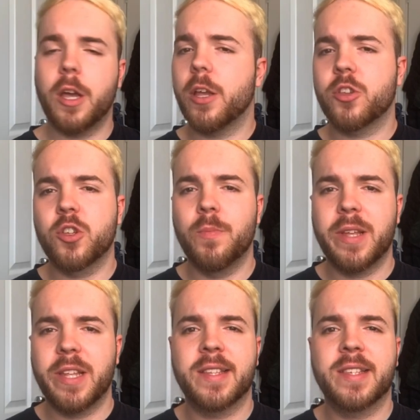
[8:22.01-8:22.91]
Some
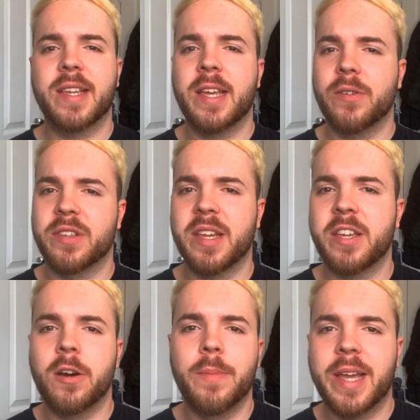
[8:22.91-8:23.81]
minutes it'll say you're
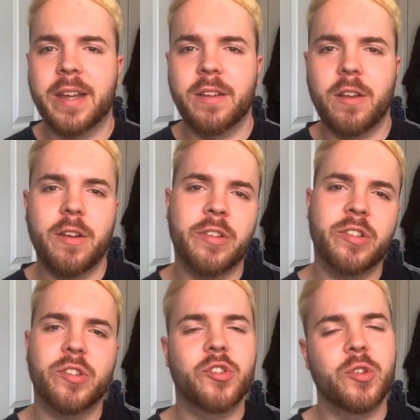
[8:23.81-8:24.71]
making a loss,
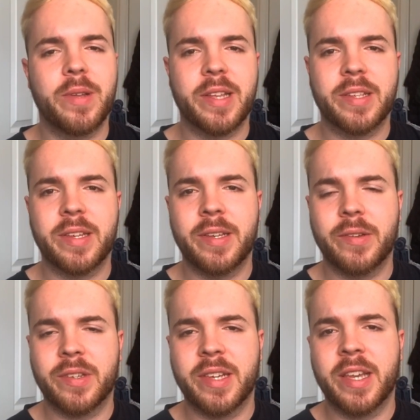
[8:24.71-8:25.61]
some minutes it'll
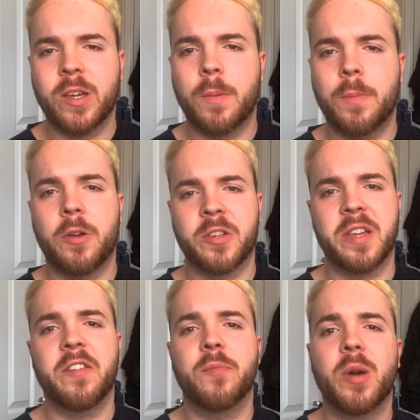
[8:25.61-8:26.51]
say you're
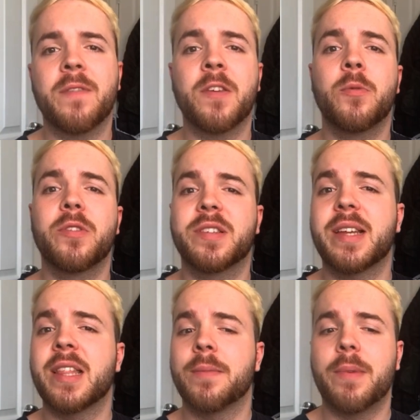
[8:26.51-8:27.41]
positive. But if you
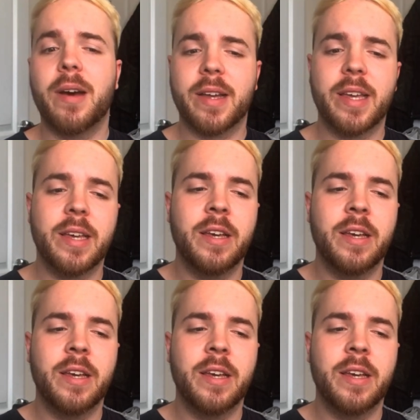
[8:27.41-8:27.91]
understand the market,